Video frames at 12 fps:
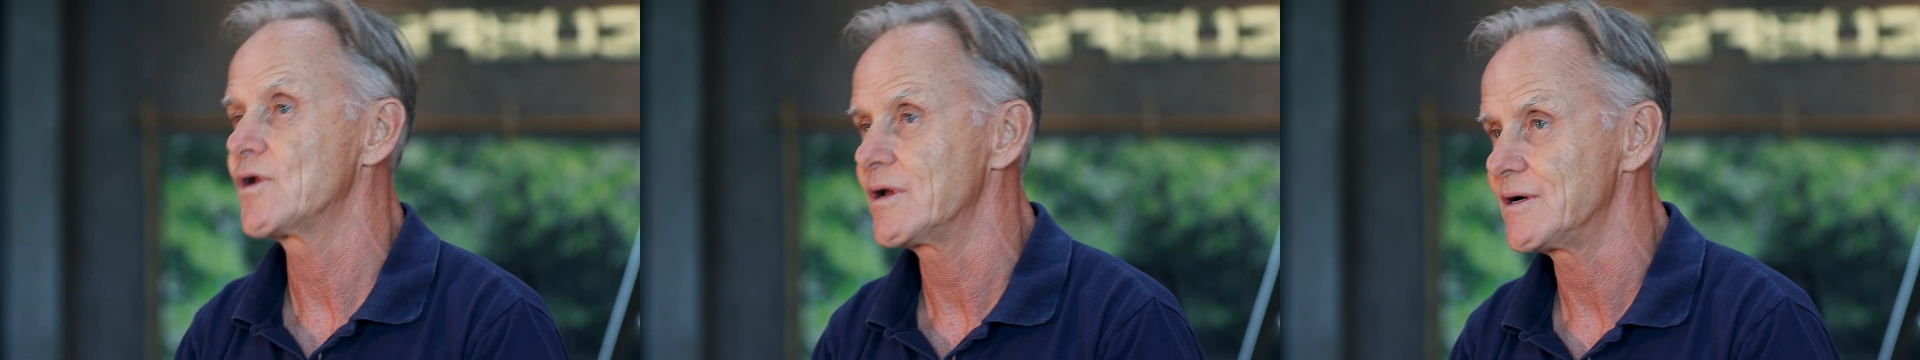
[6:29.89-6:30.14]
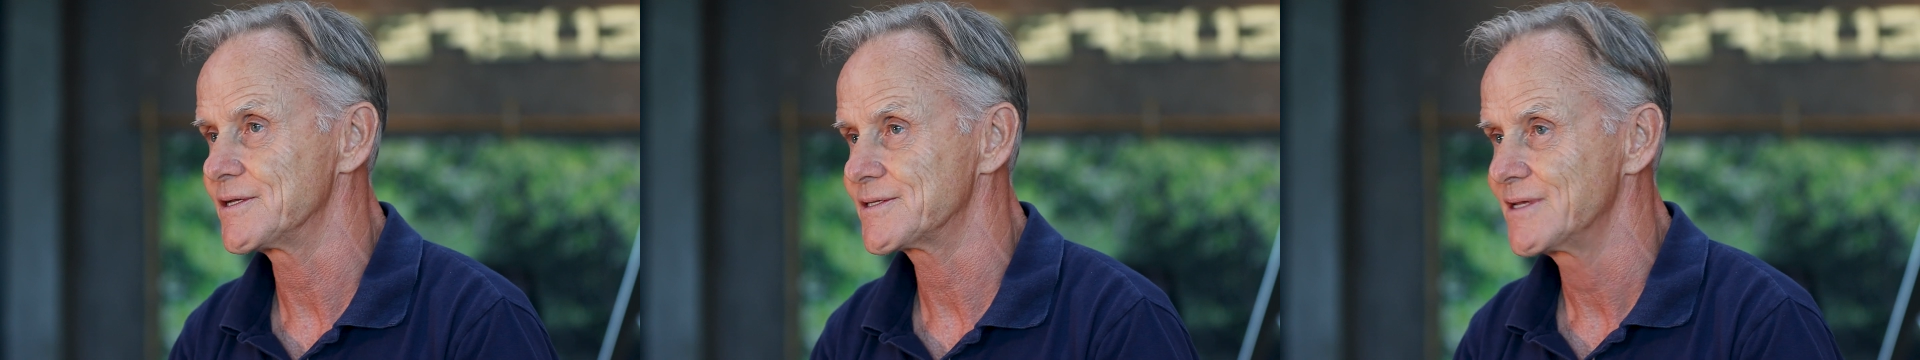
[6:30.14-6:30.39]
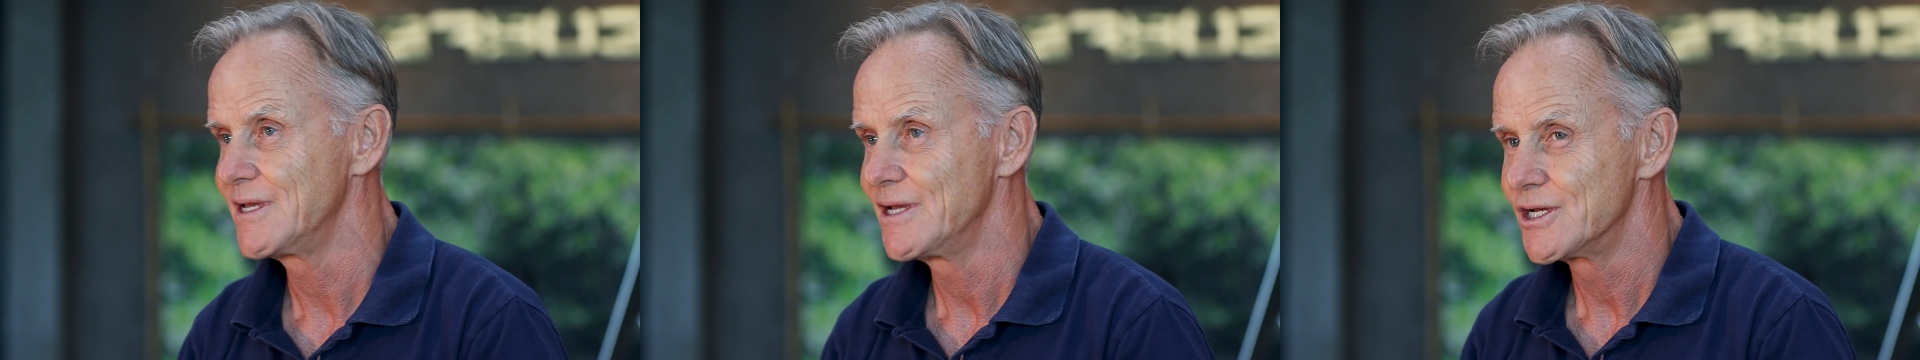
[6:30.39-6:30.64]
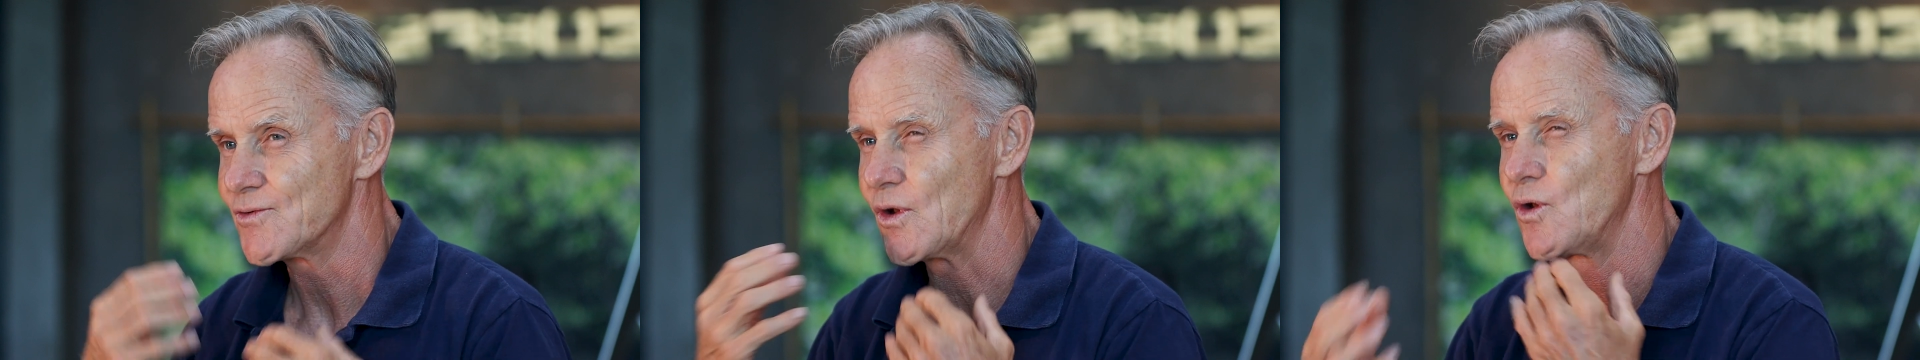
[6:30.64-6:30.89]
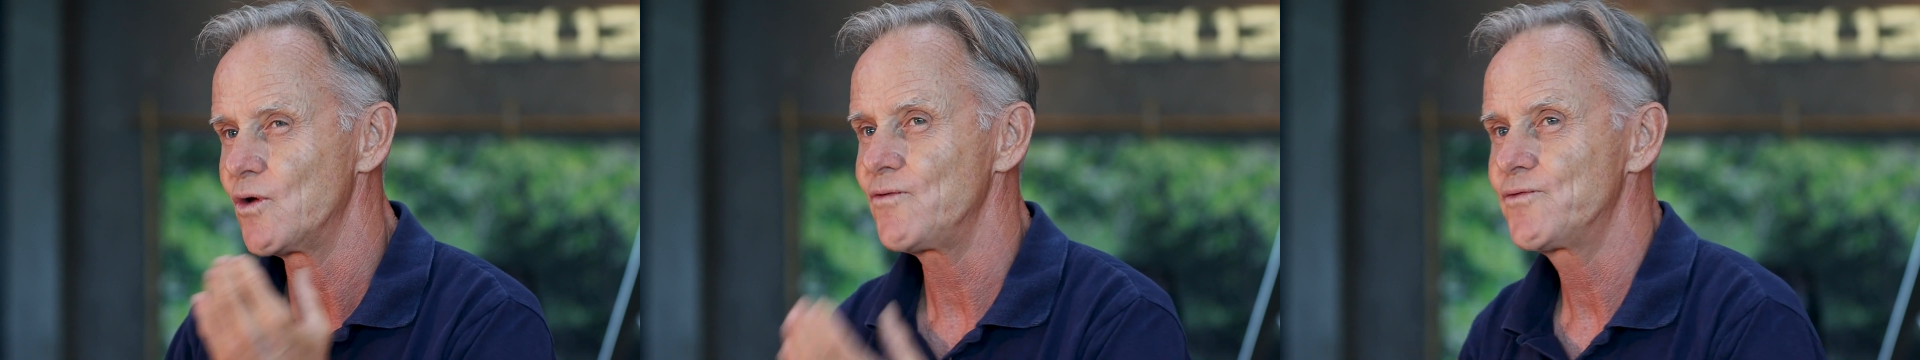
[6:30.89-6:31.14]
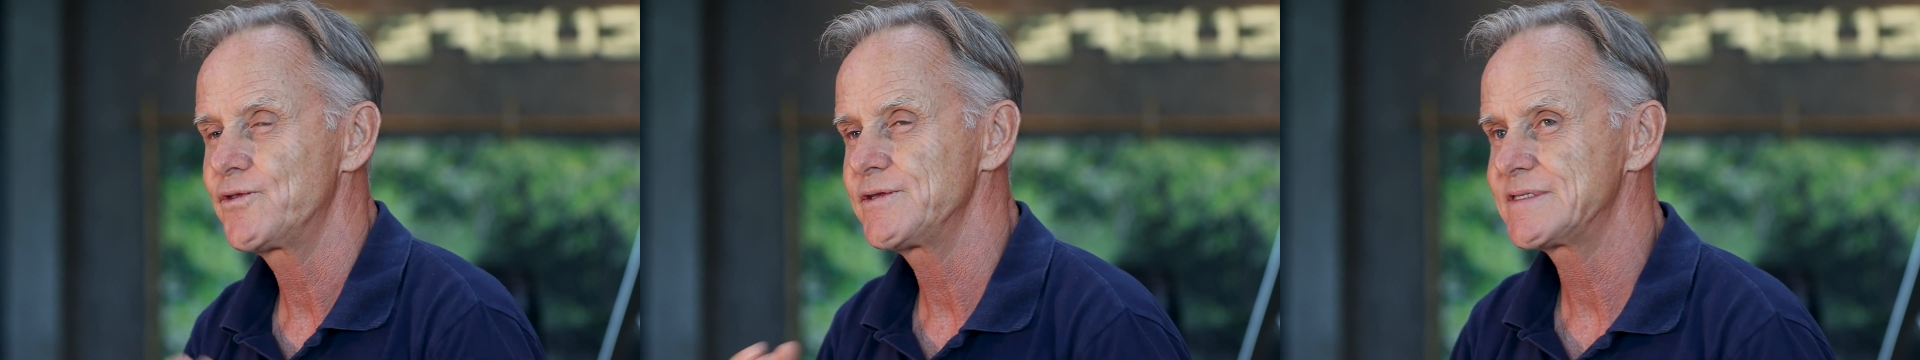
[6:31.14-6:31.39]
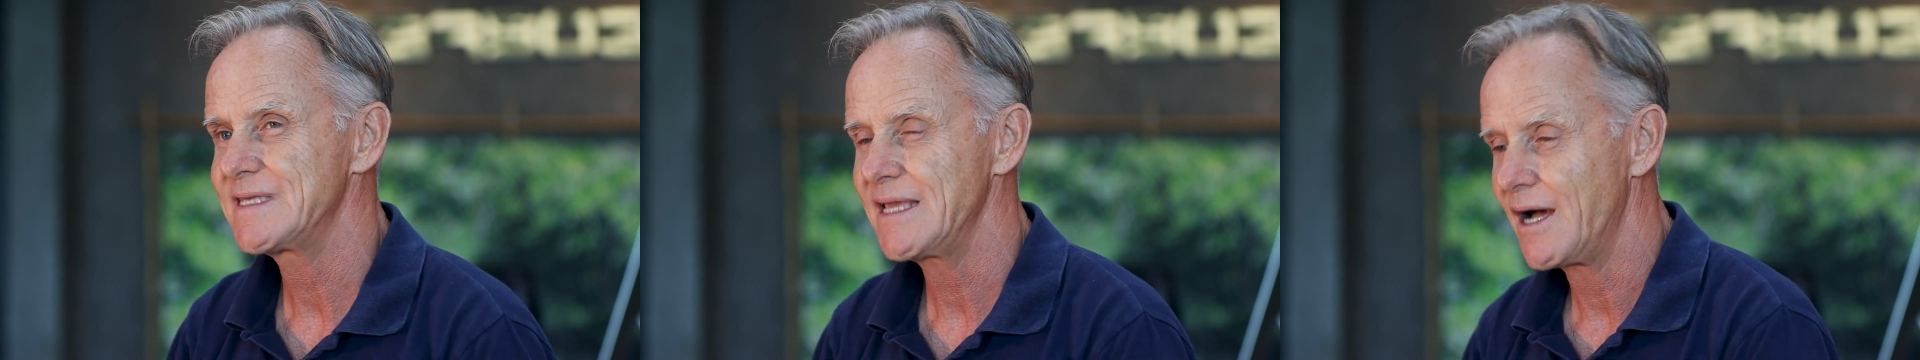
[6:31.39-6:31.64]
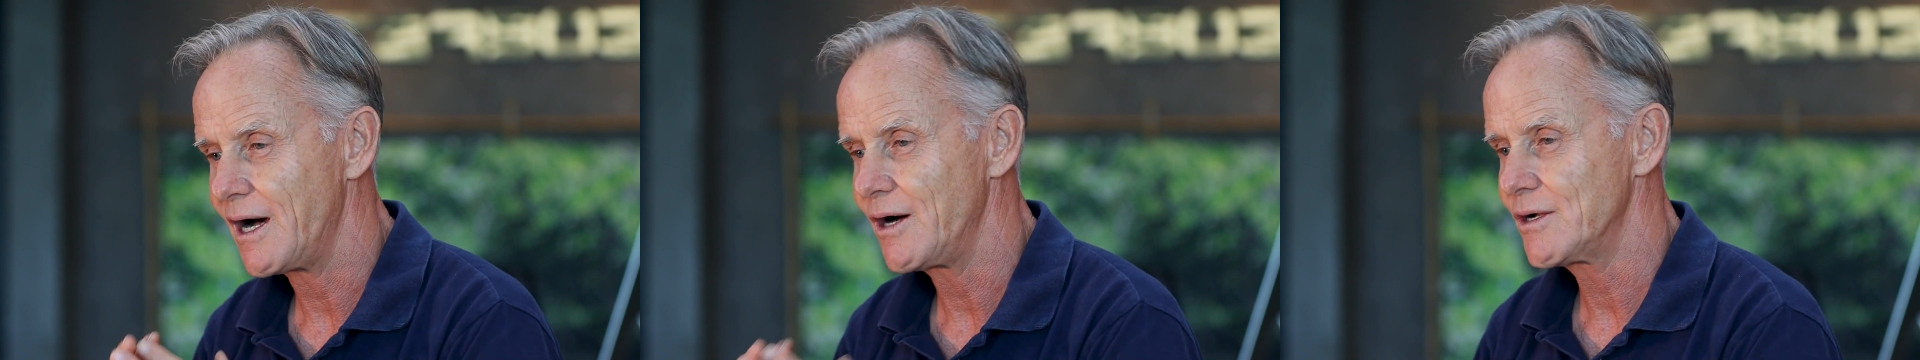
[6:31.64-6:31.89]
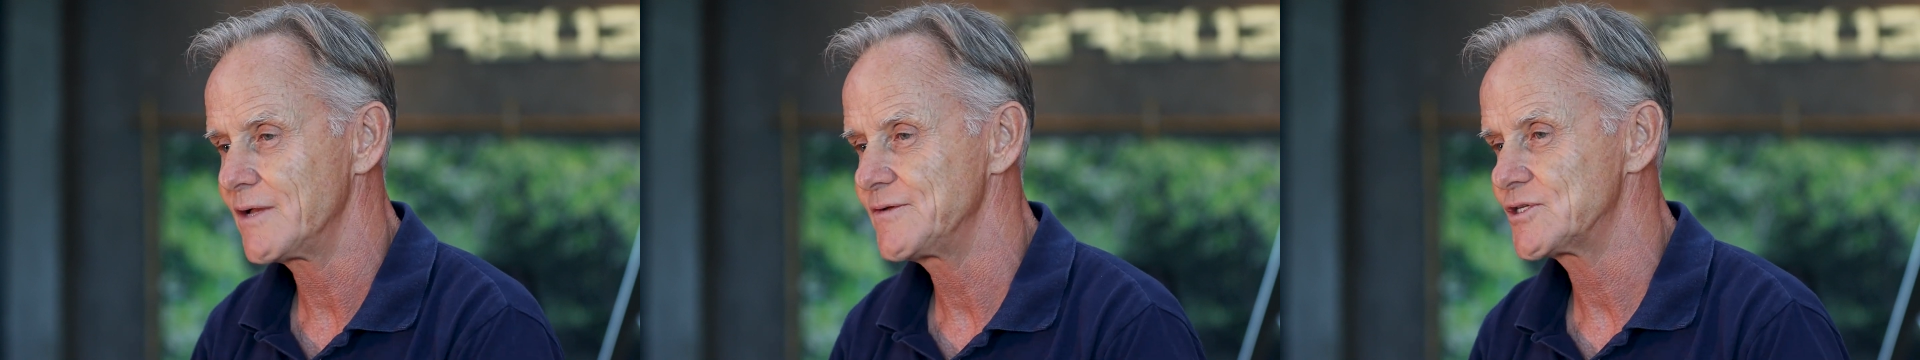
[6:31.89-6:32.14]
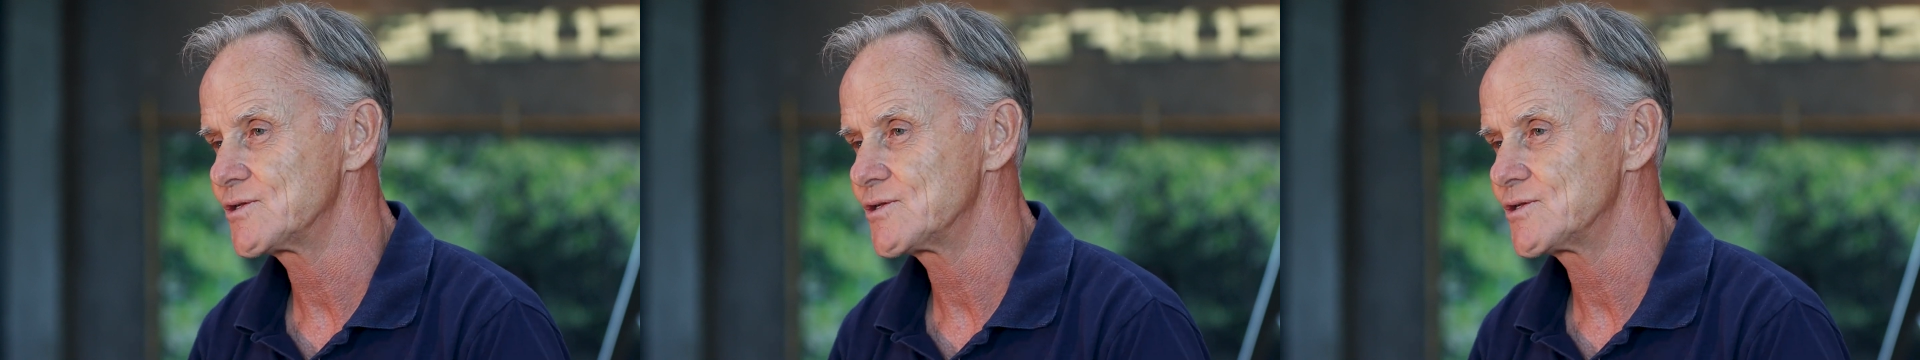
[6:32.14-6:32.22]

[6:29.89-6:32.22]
glass. So we'd love to see how can we